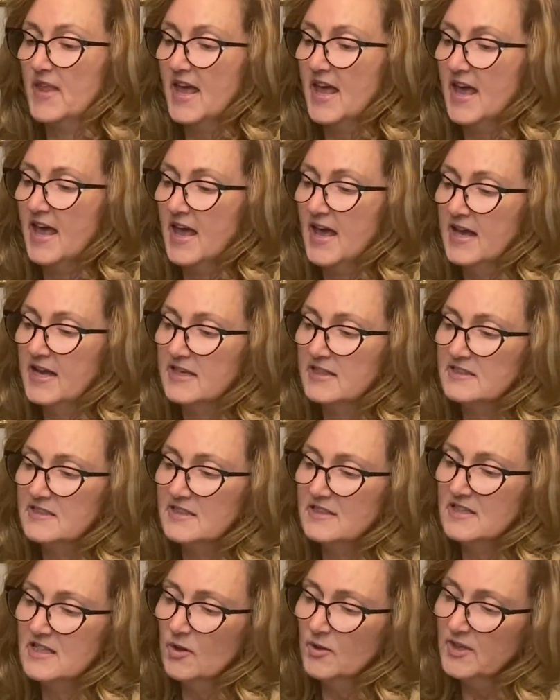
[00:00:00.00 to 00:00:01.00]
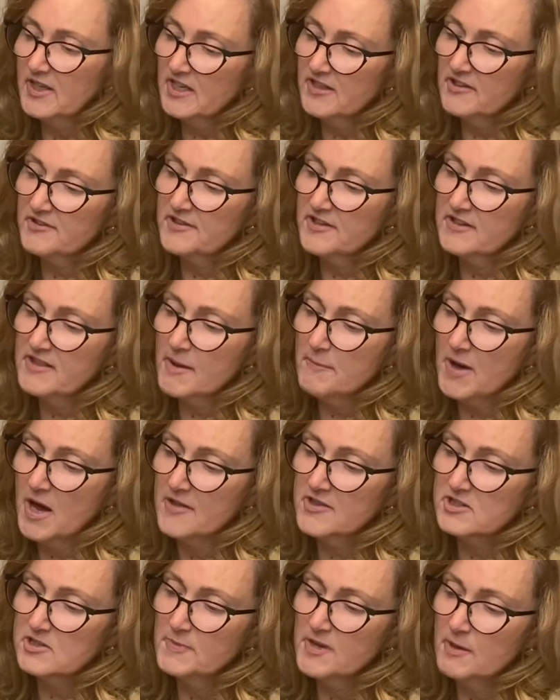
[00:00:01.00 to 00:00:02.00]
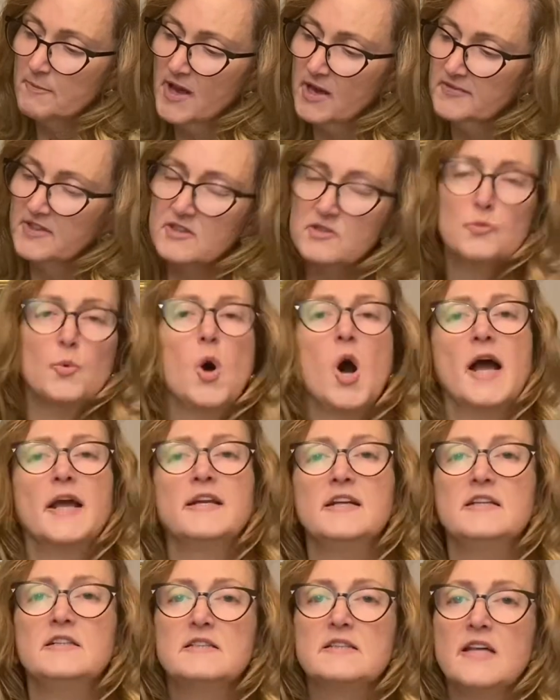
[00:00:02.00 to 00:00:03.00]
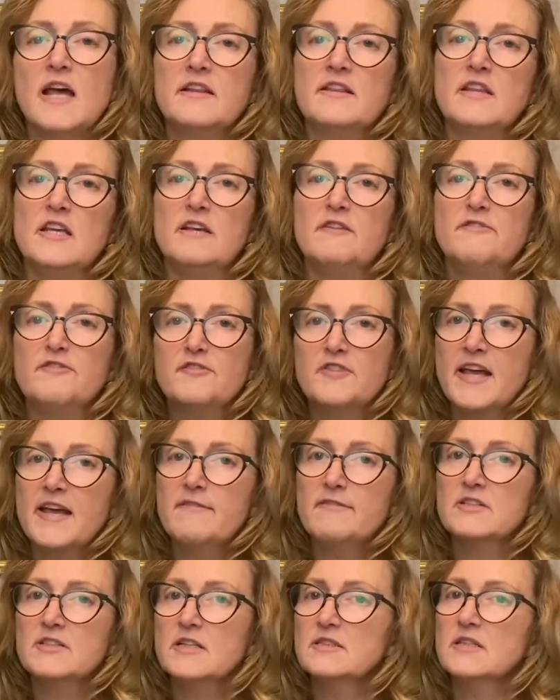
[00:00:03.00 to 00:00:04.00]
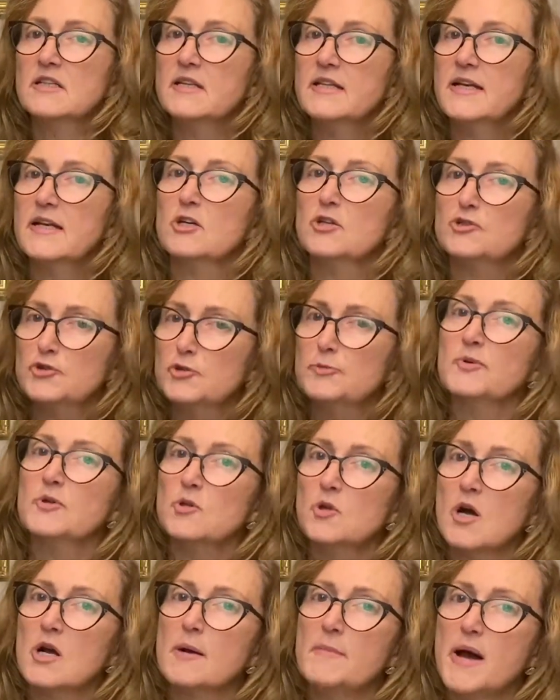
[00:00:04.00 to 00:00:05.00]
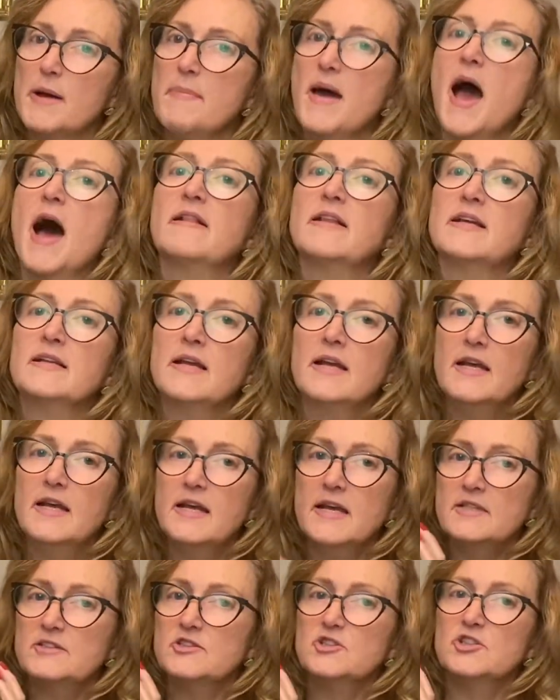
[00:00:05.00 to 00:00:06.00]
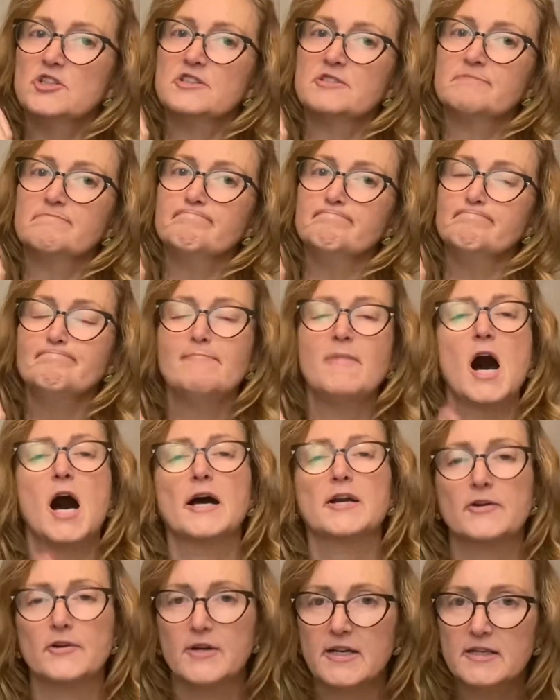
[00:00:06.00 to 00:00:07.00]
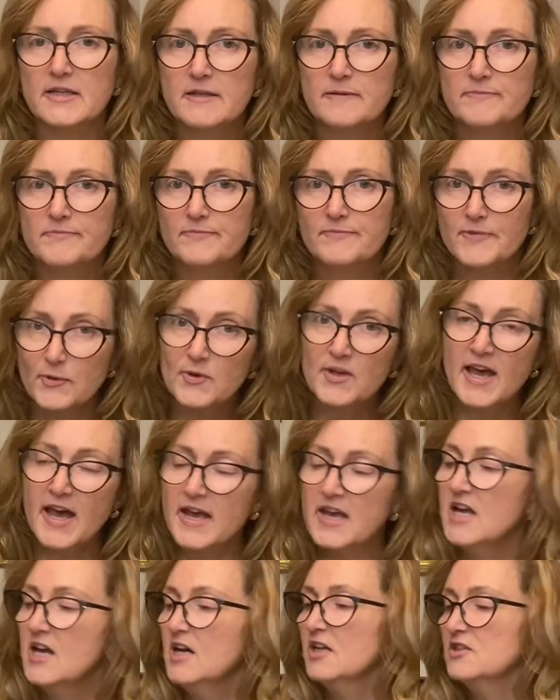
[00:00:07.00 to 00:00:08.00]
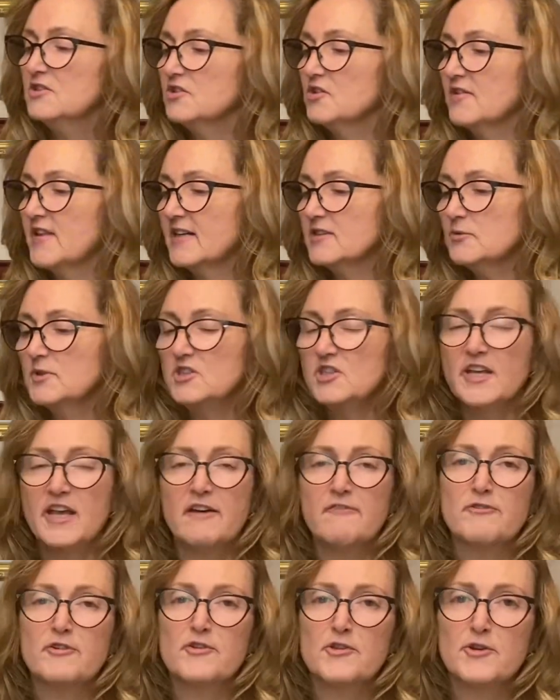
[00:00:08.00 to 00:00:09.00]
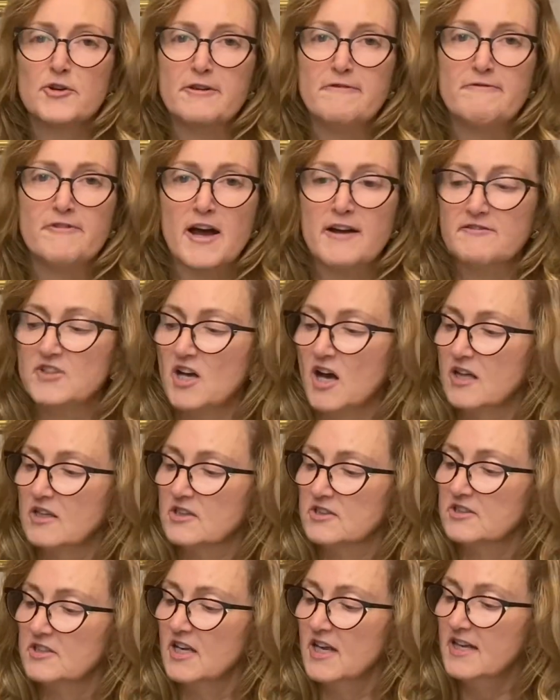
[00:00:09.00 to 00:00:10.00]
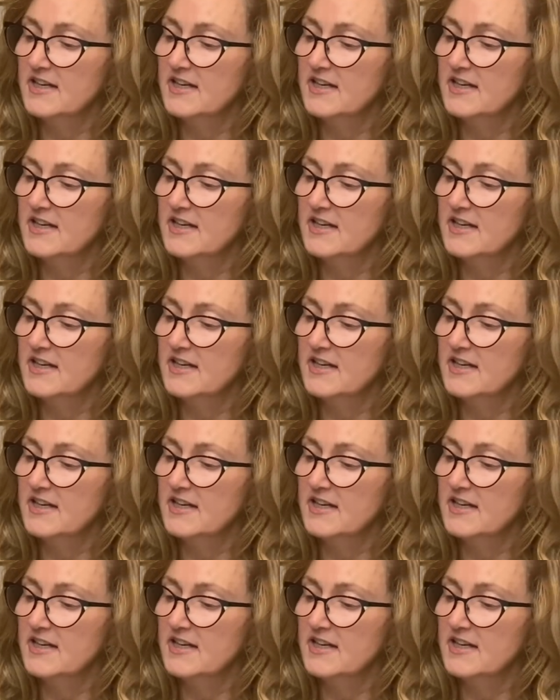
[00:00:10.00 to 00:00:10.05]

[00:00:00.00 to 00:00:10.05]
And the only other thing that bothers me about this wine is that the flavor doesn't linger super long on my palate. It's just moderate, okay? So that's what you get for $35.